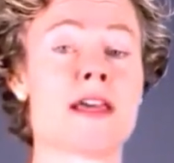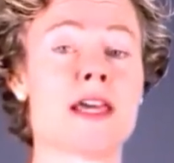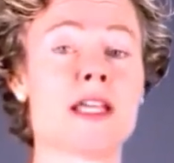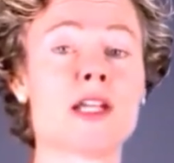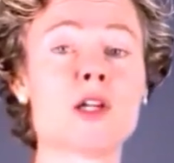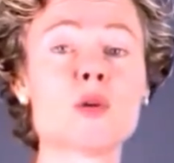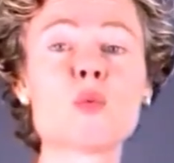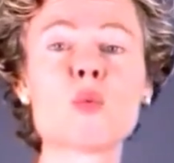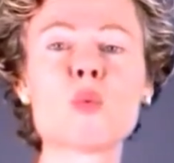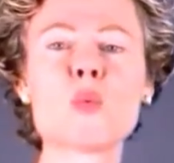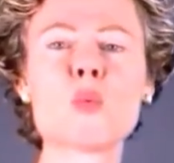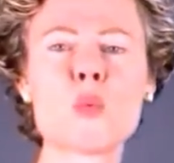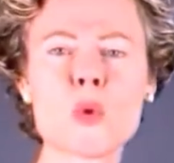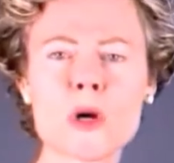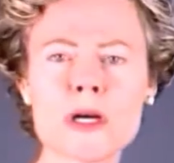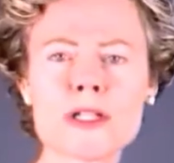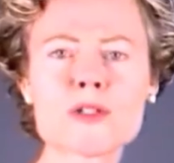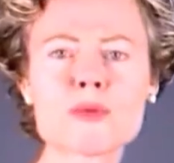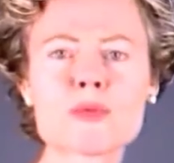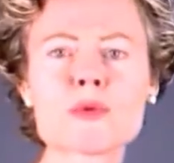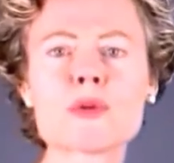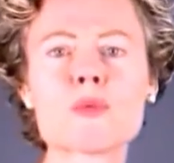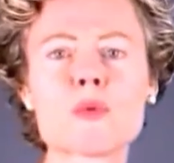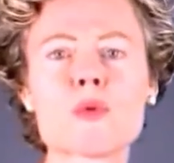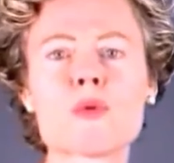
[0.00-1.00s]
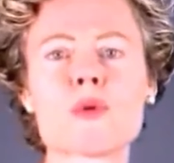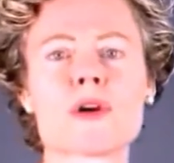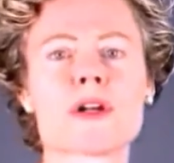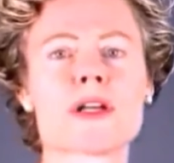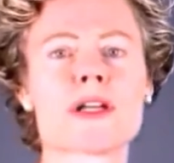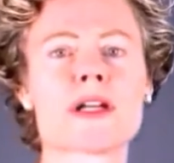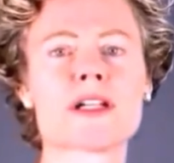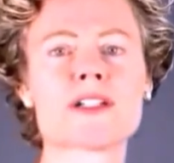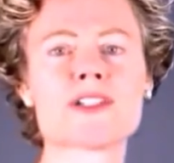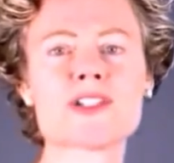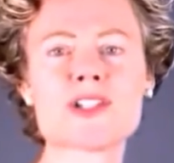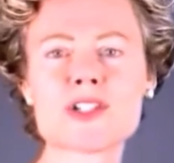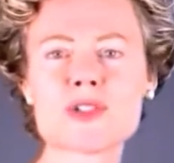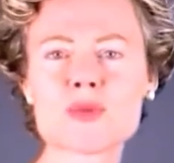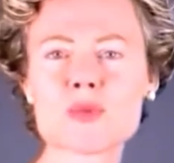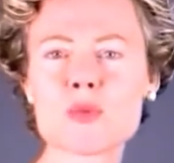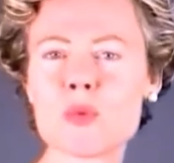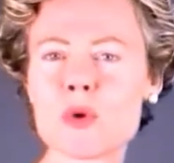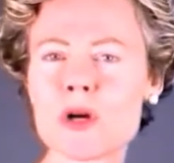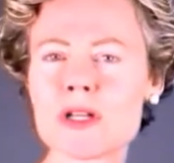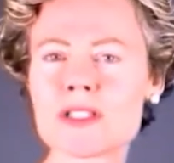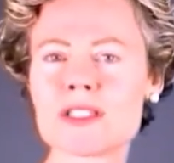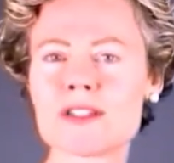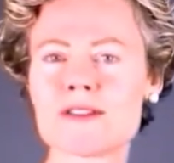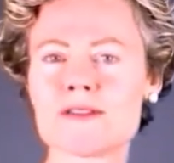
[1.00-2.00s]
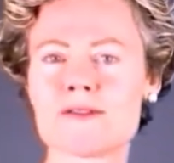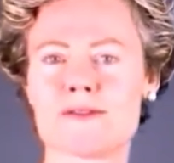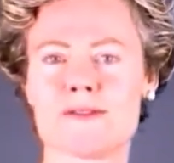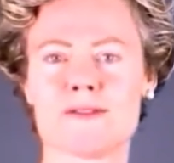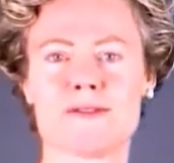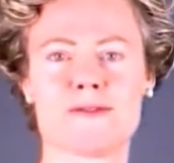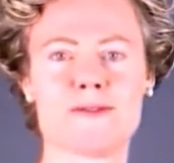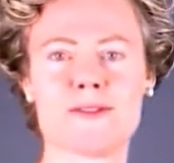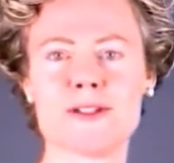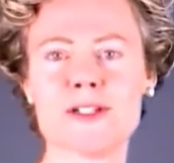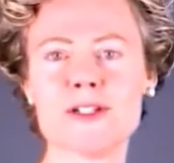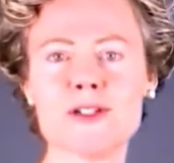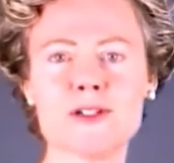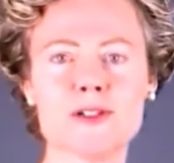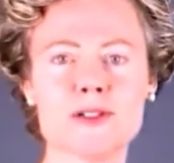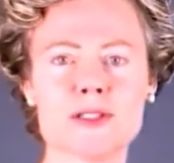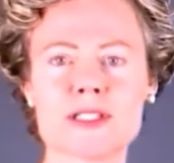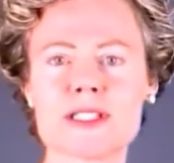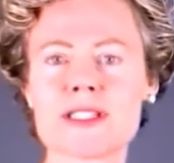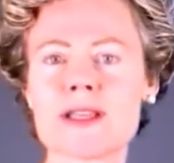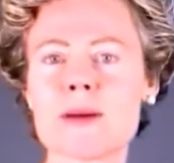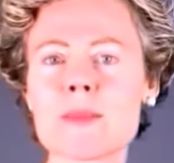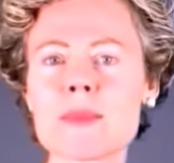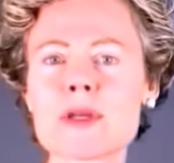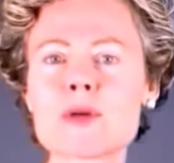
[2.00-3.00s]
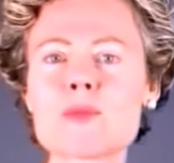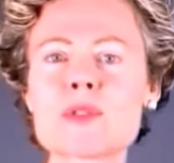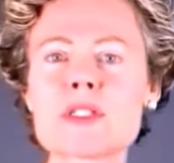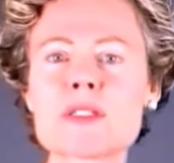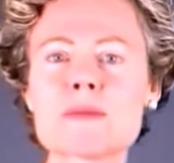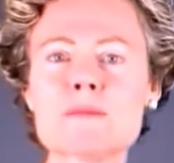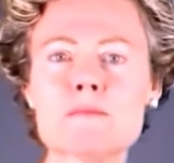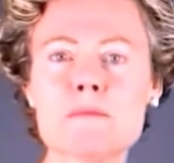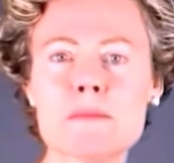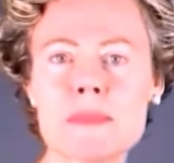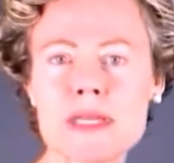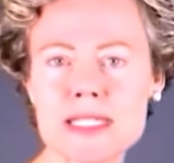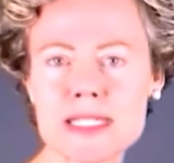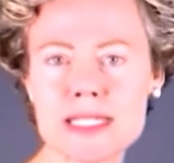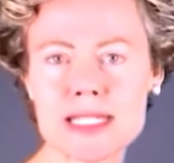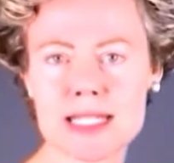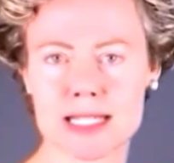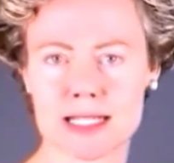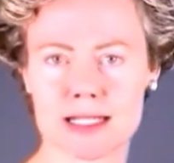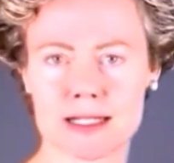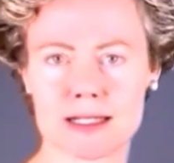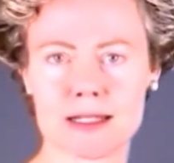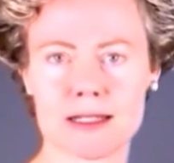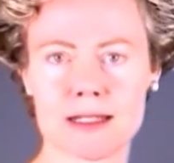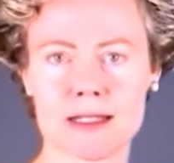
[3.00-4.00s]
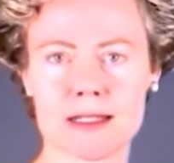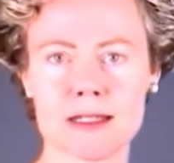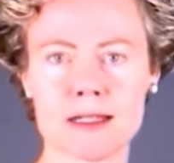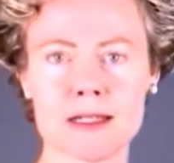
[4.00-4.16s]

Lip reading: And it was rewarding, I just wasn't fulfilled, something was missing.